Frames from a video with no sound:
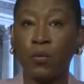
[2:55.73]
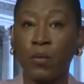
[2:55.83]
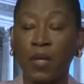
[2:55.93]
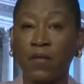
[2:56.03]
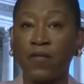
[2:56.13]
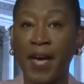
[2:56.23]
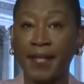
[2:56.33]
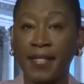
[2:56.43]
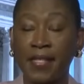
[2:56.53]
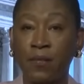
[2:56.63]
would be
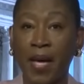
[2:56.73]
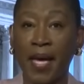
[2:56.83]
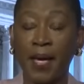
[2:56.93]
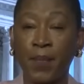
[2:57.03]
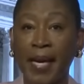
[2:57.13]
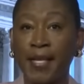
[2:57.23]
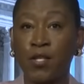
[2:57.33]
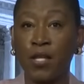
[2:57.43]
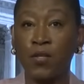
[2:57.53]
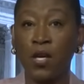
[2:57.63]
affected by
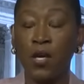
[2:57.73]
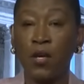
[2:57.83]
patients